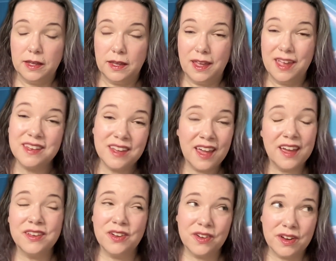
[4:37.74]
And yeah,
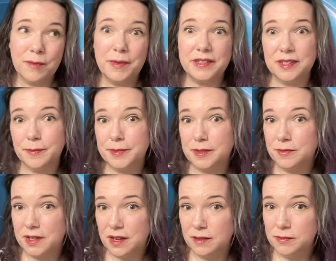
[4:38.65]
you're going to mess up
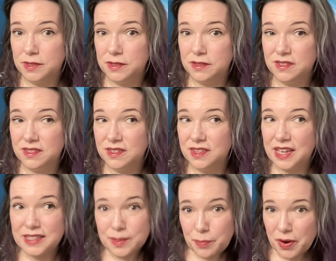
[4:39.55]
sometimes.
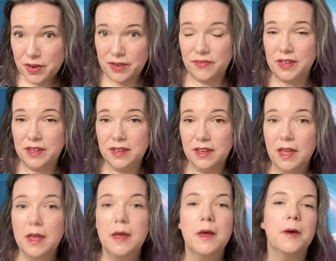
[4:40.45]
That's part of it.
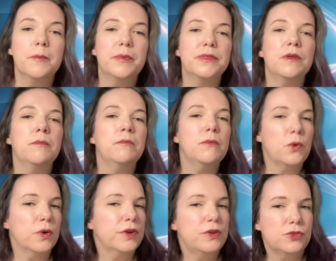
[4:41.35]
But the
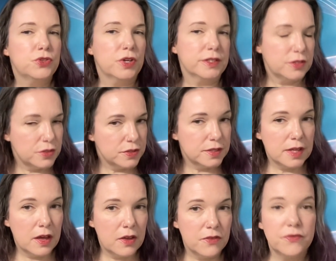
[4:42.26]
more you trust
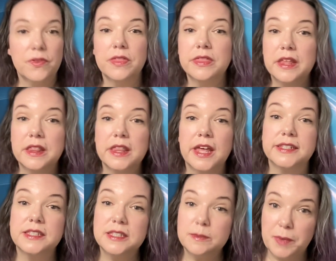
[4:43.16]
yourself, the
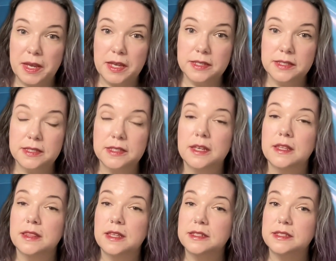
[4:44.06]
less space
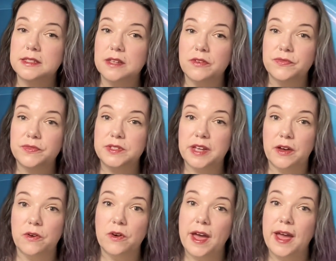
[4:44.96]
that
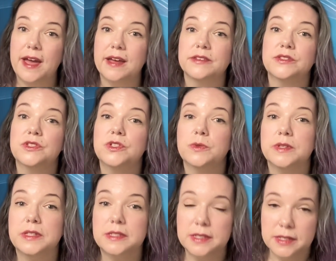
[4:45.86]
self-doubt has to
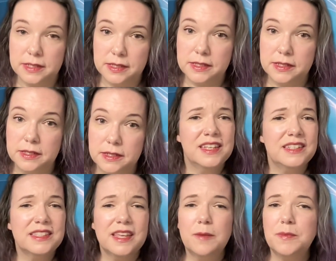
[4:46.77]
exist.
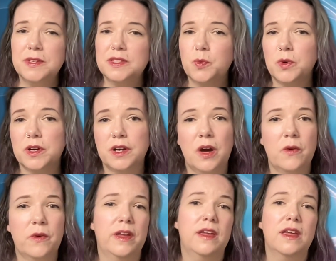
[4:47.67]
Let's keep this work
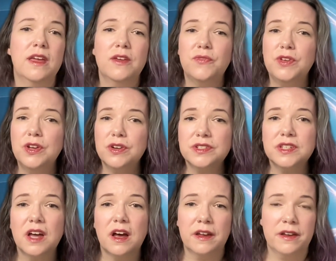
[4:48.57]
going. If you're
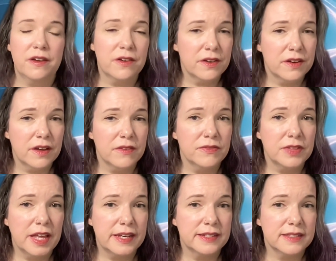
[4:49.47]
tired of
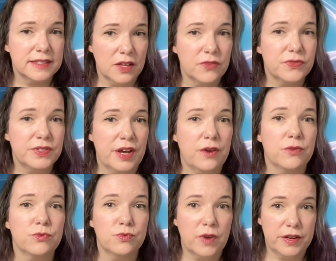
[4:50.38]
letting
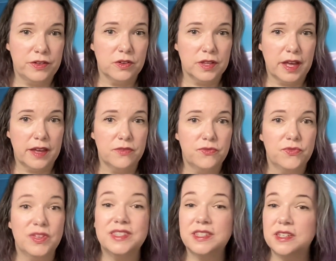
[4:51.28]
self-doubt run your life,
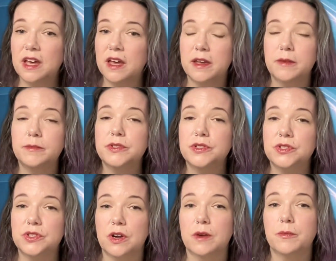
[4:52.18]
it's time to
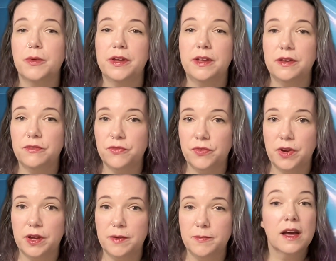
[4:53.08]
start breaking
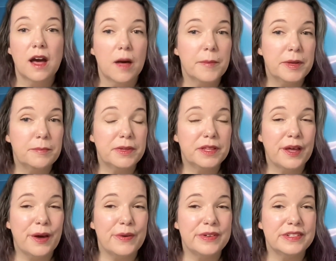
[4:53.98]
free. Comment
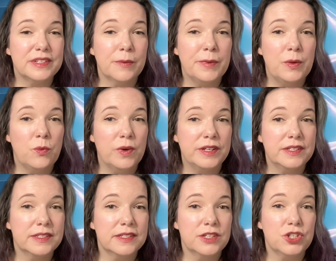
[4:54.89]
below and tell me one
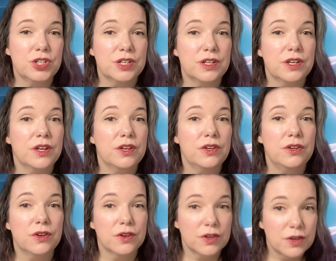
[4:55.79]
decision
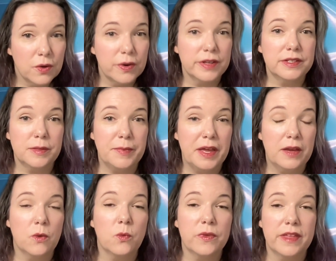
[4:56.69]
you're going to
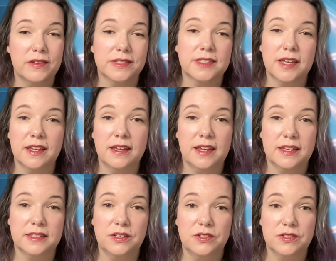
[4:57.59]
make without
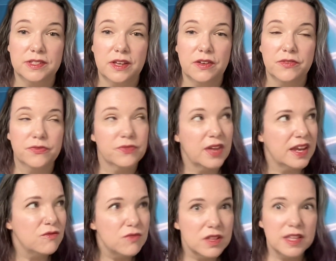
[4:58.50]
second-guessing yourself,
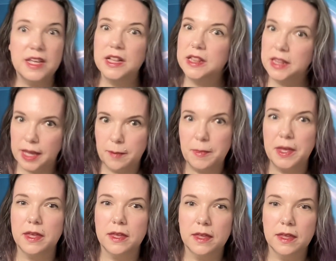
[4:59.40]
and really claim it.